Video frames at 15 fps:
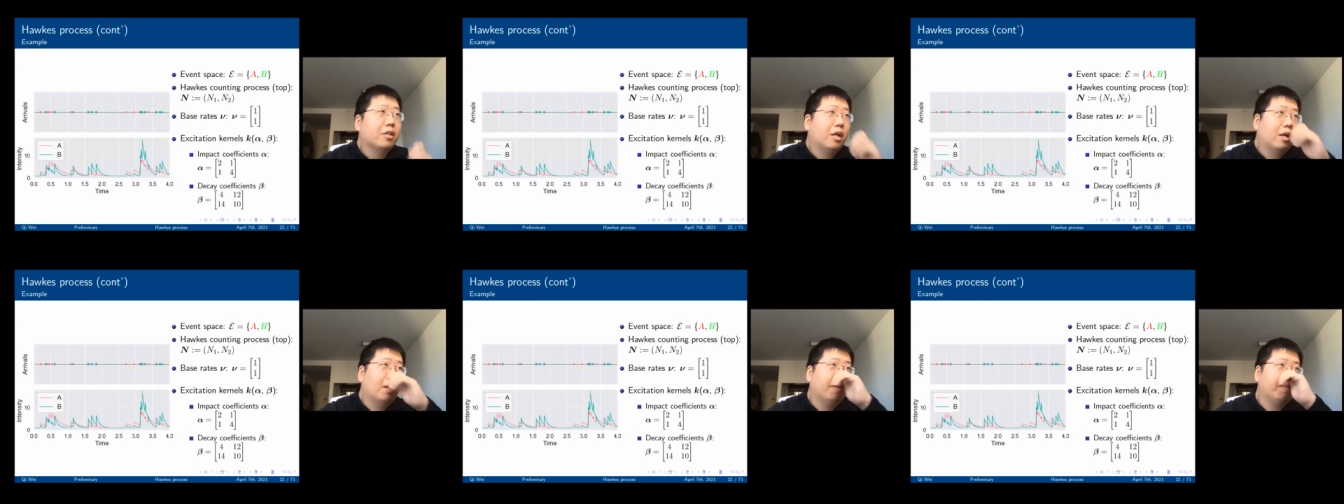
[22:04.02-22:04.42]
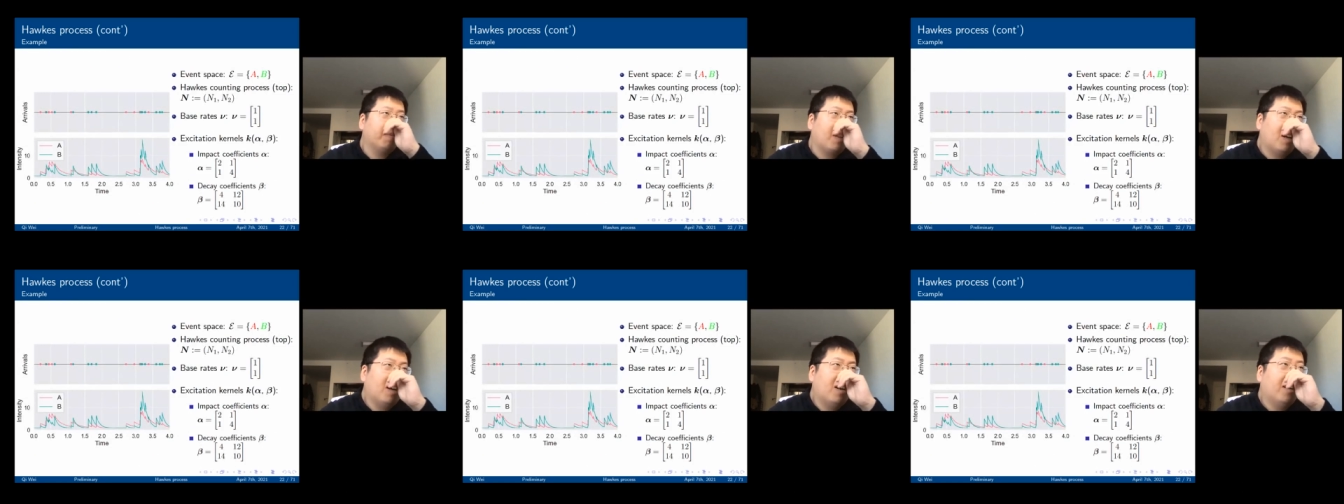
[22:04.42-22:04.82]
a,
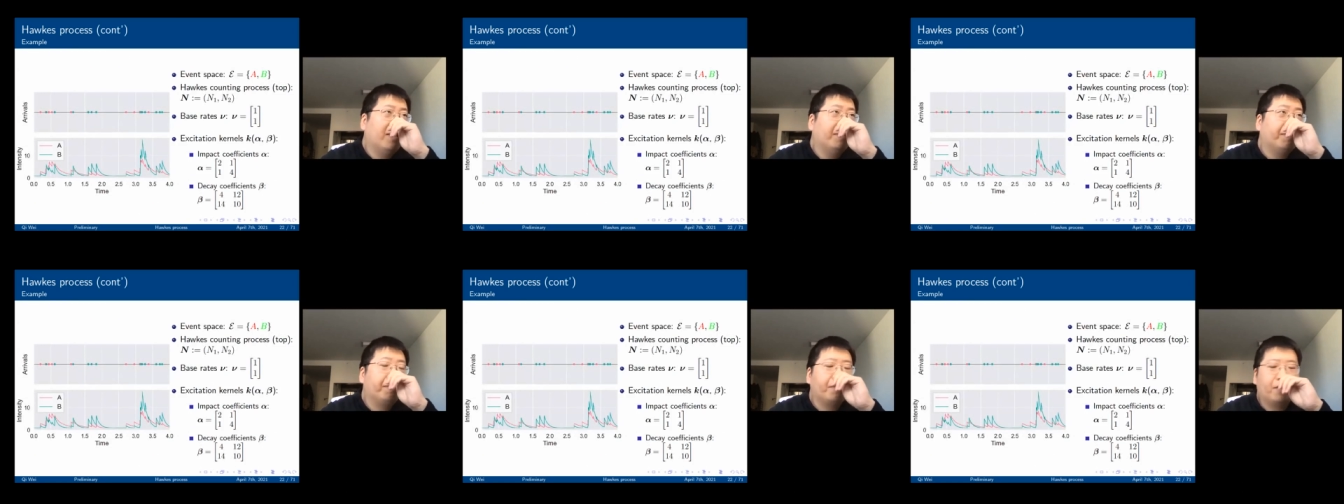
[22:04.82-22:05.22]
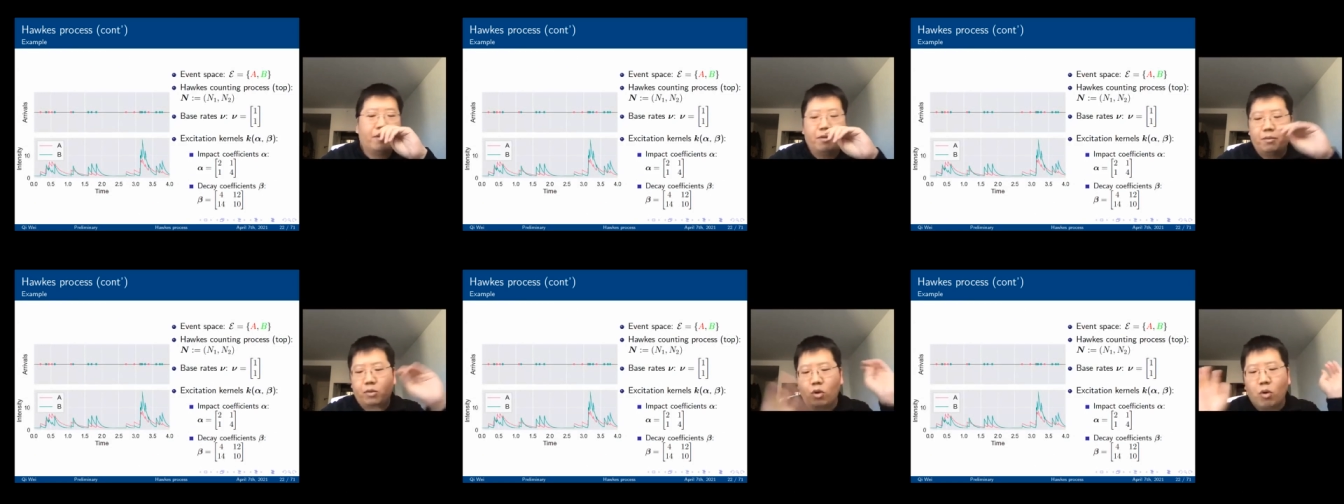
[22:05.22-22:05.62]

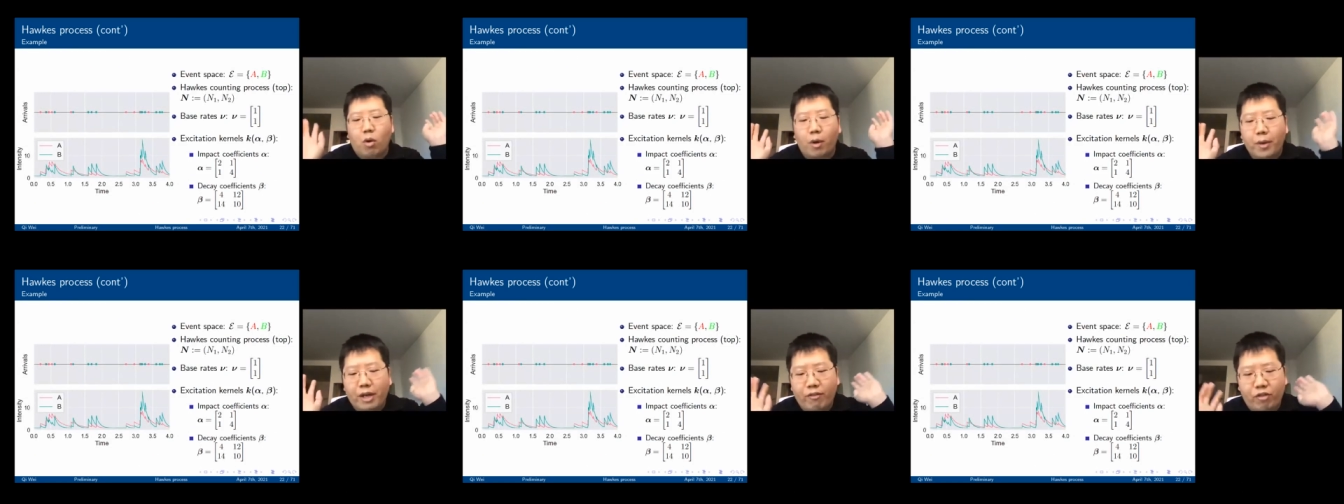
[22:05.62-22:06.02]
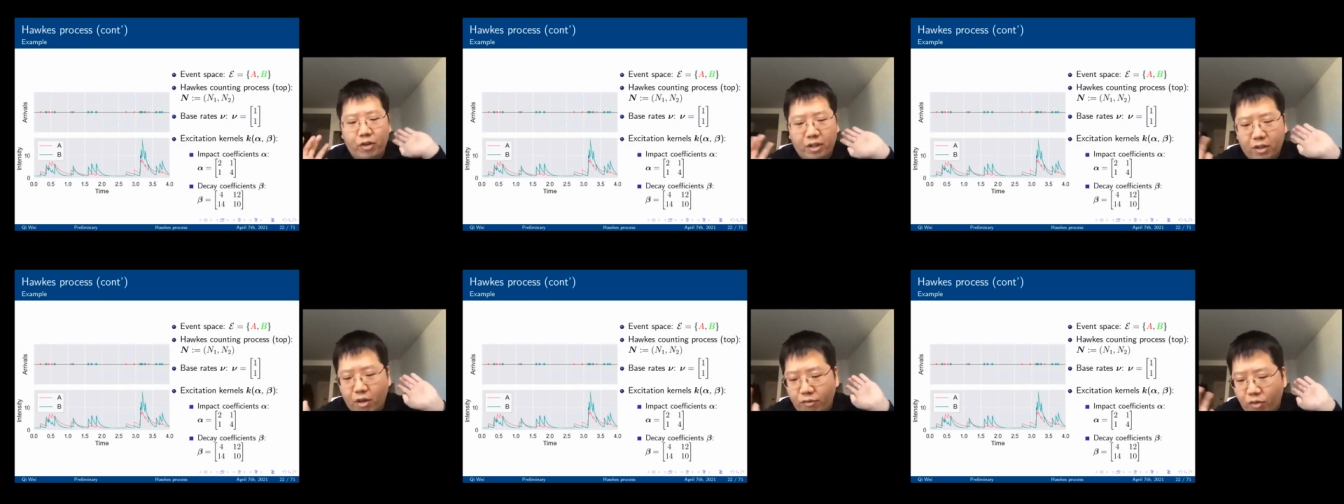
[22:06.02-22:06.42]
don't worry if you
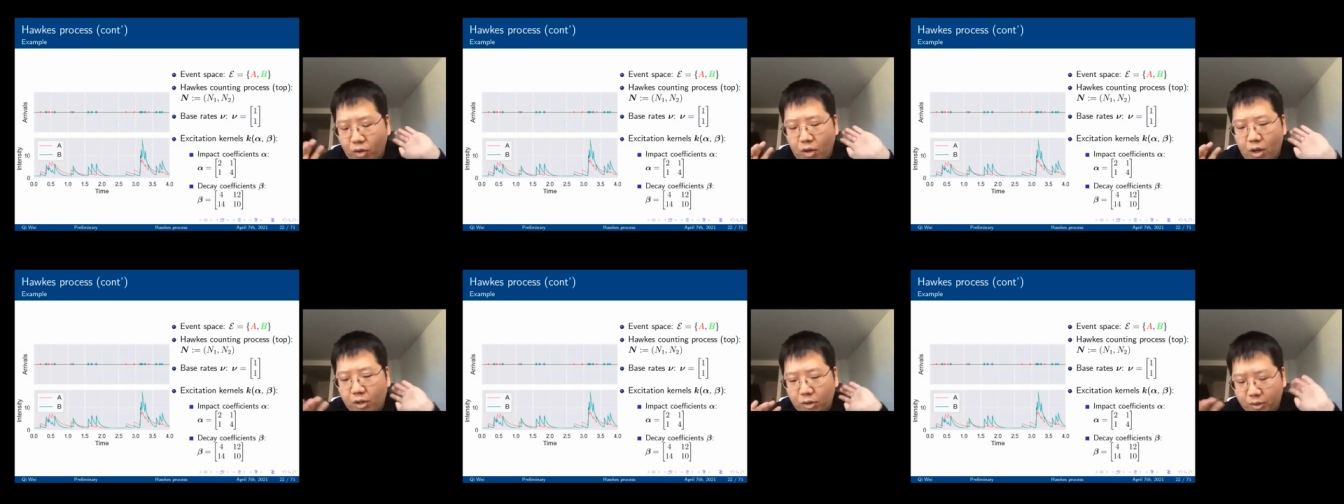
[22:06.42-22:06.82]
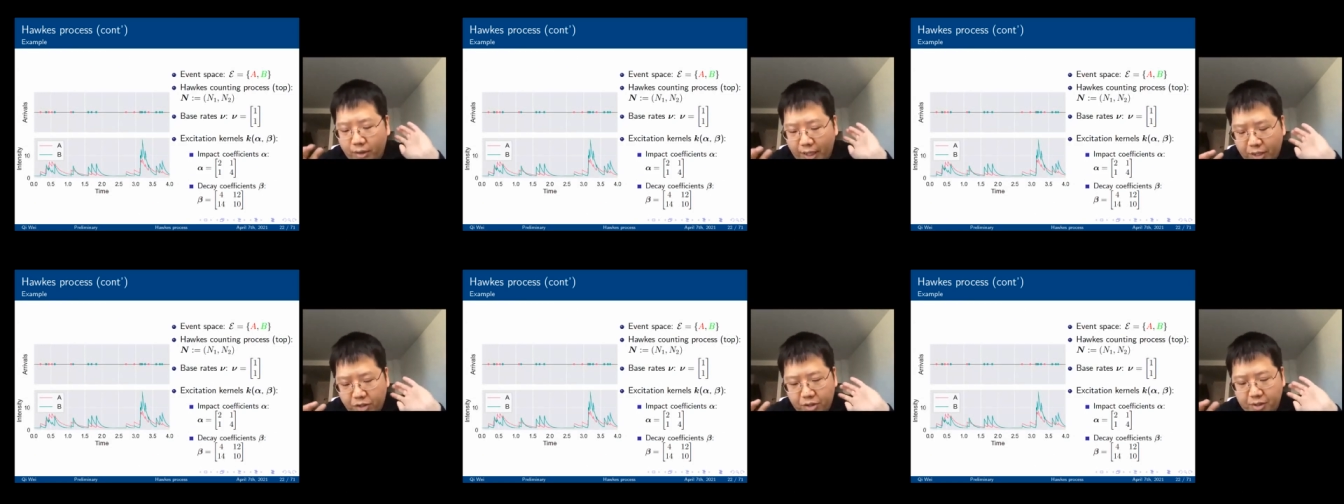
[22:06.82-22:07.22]
did not follow all
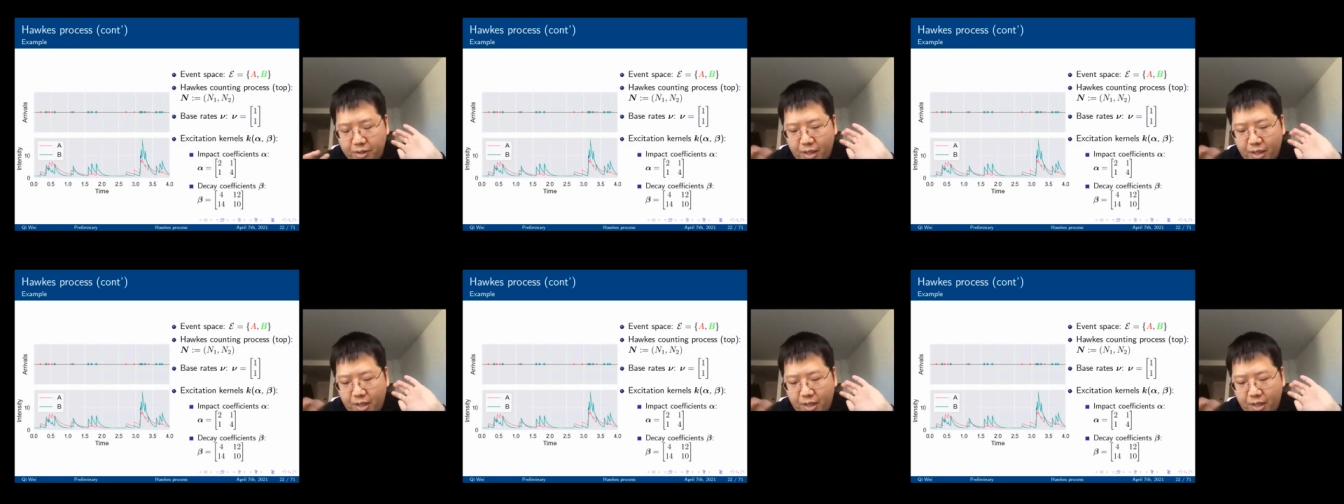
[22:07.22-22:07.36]
notations.